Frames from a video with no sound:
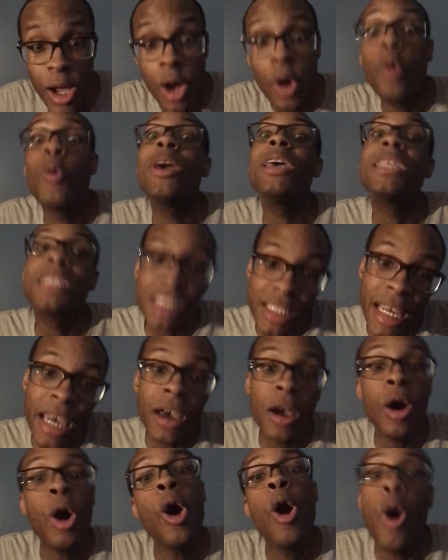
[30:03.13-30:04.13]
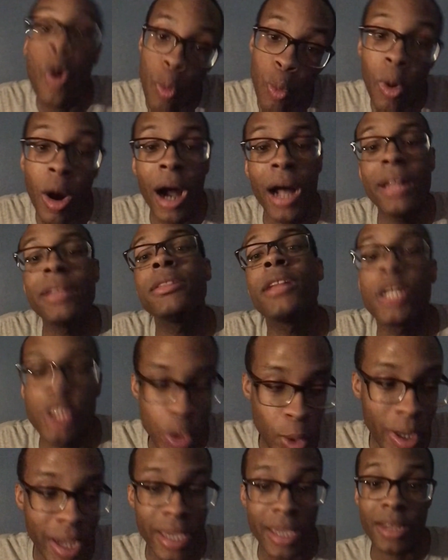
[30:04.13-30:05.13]
We still won the
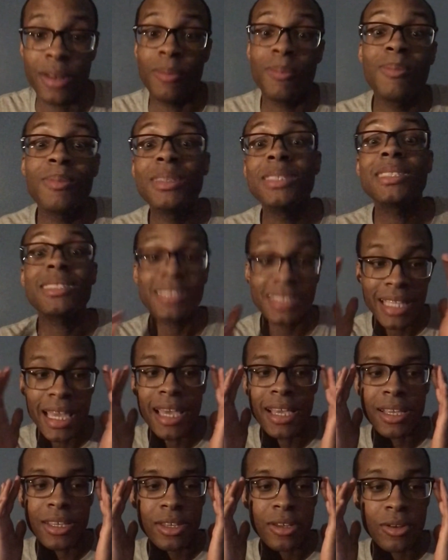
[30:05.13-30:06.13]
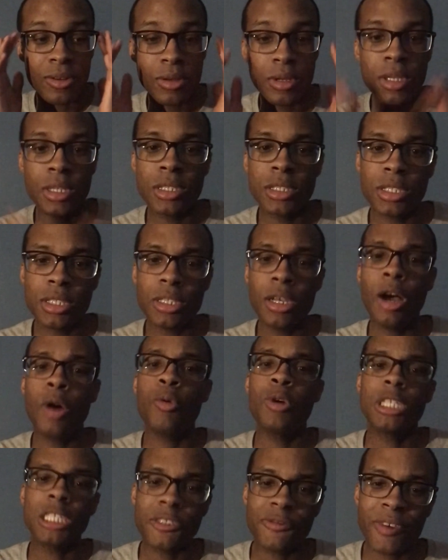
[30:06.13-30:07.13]
trade. Thank you. So,
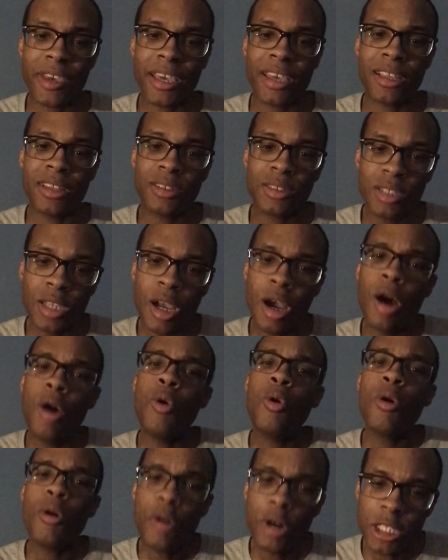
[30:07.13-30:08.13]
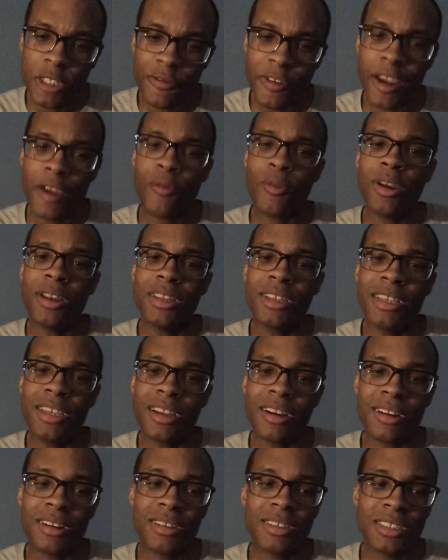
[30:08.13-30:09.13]
Wiz fans, what was your favorite win of the
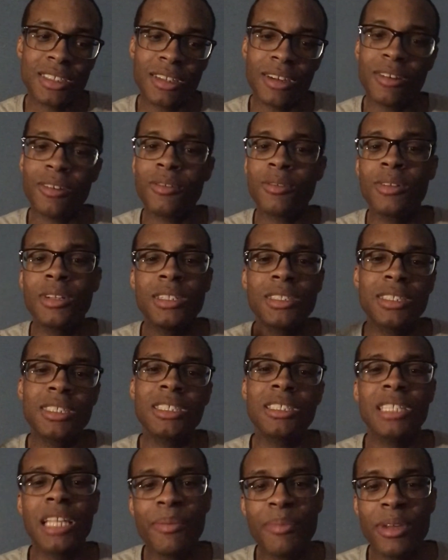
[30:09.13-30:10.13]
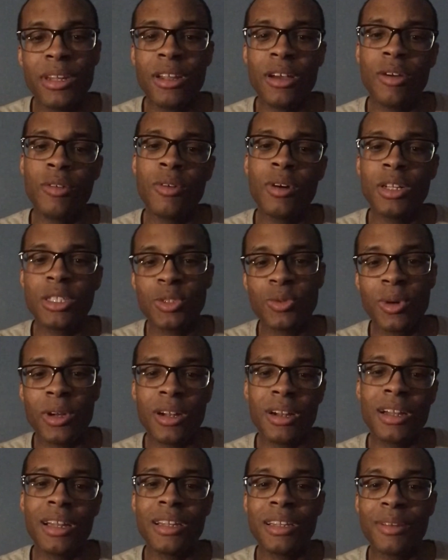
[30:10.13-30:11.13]
year? So, just let me know on Twitter,
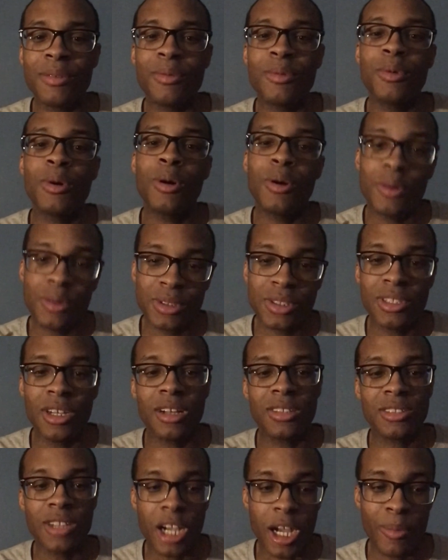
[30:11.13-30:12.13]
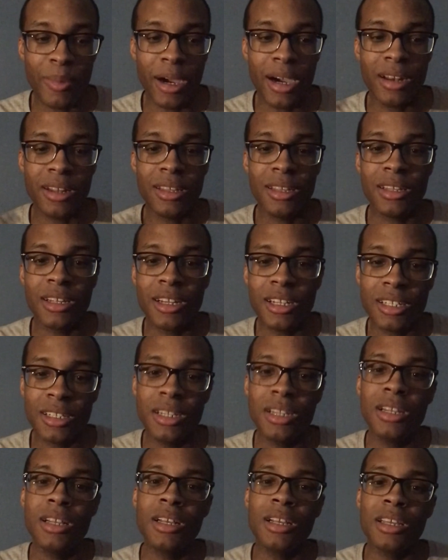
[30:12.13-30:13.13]
and then we'll talk about it. There's
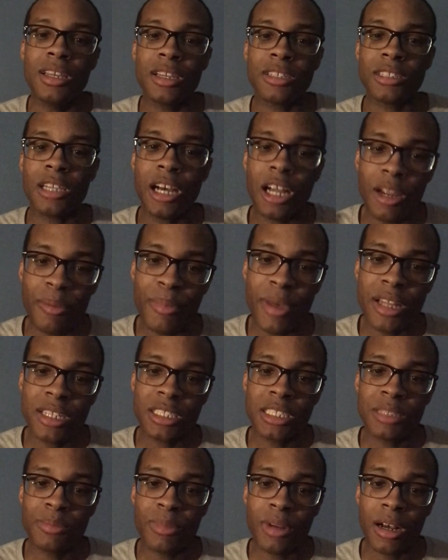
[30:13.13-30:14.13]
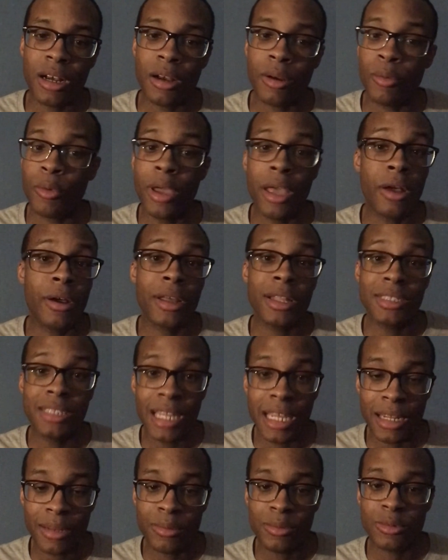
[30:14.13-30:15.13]
some honorable mentions, but we ain't gonna get to that.